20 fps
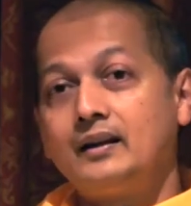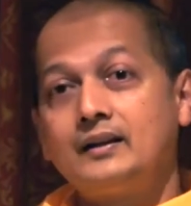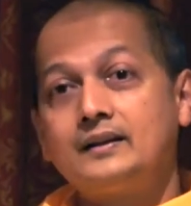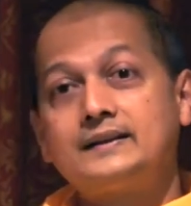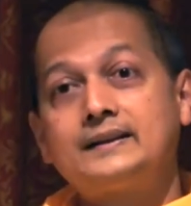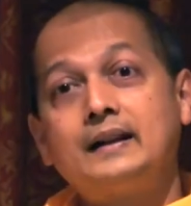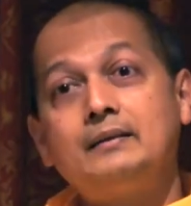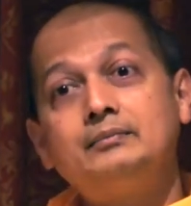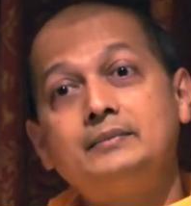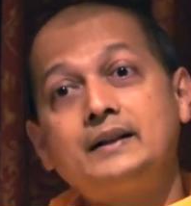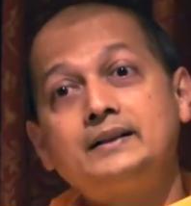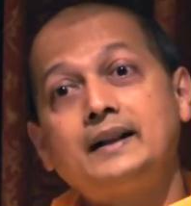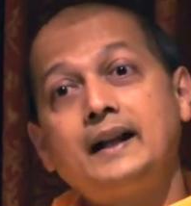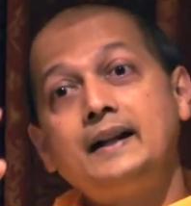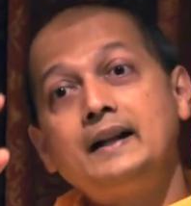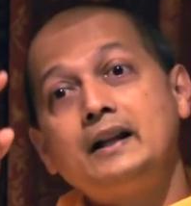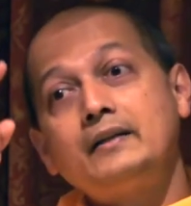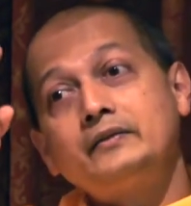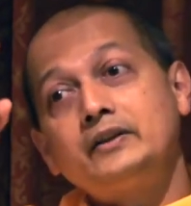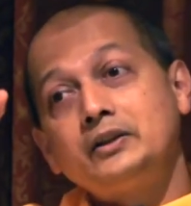some at the
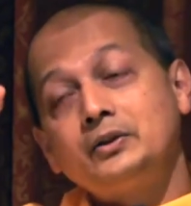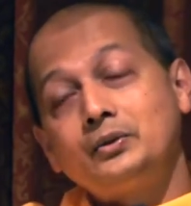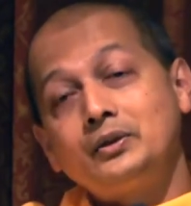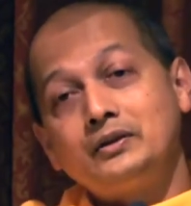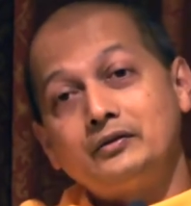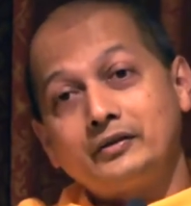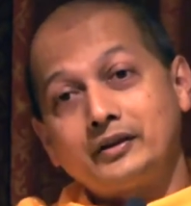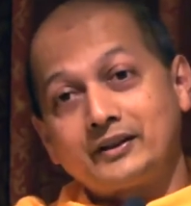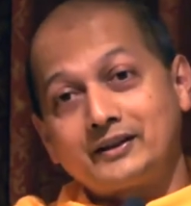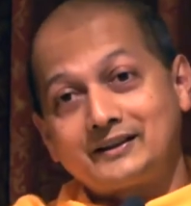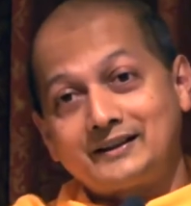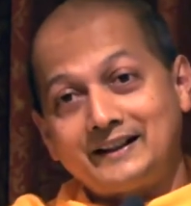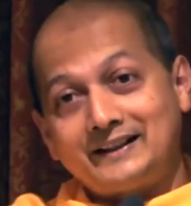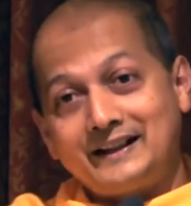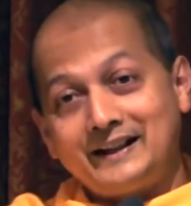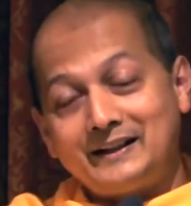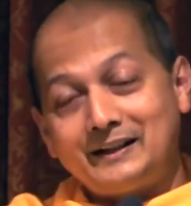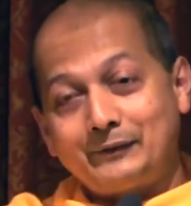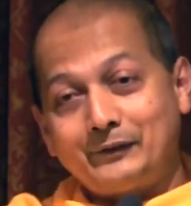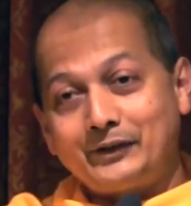end of the universe, at
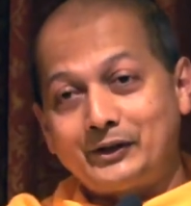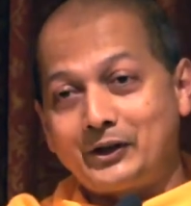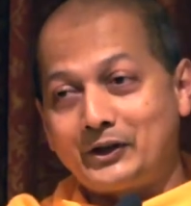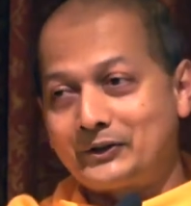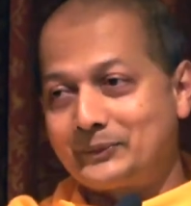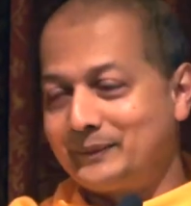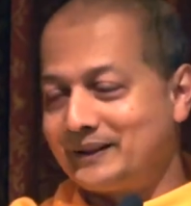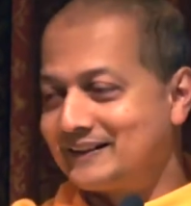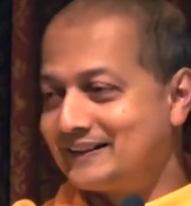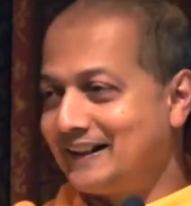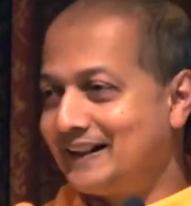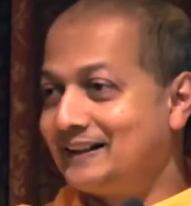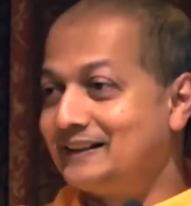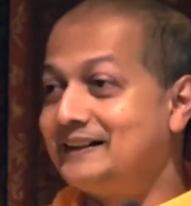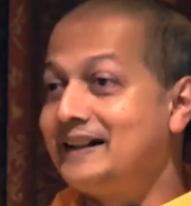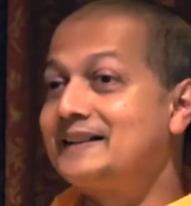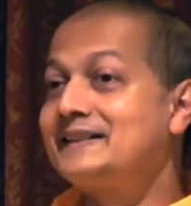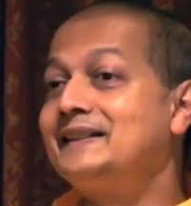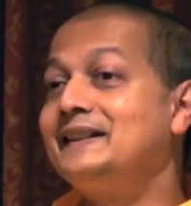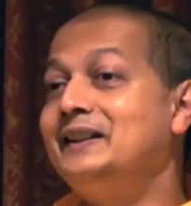the end of the cosmic cycle.
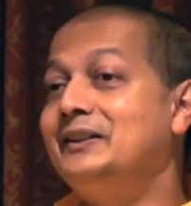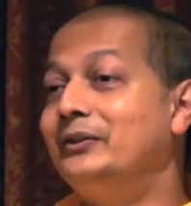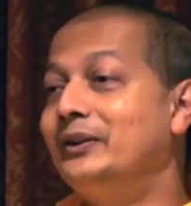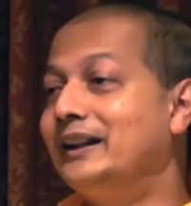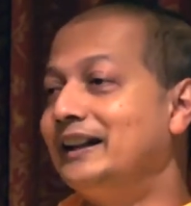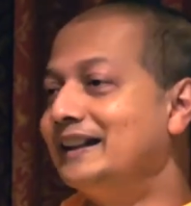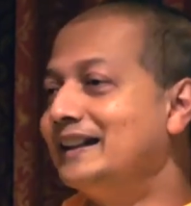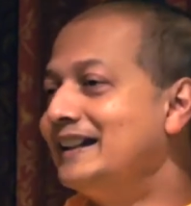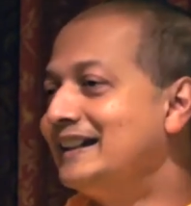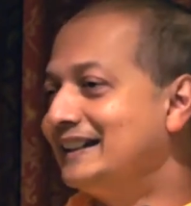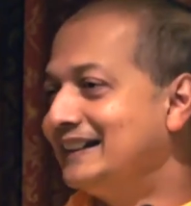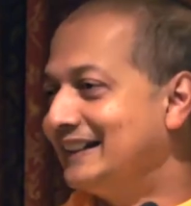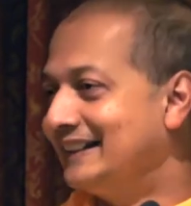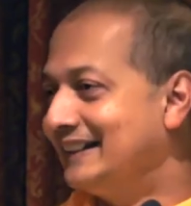That's evening.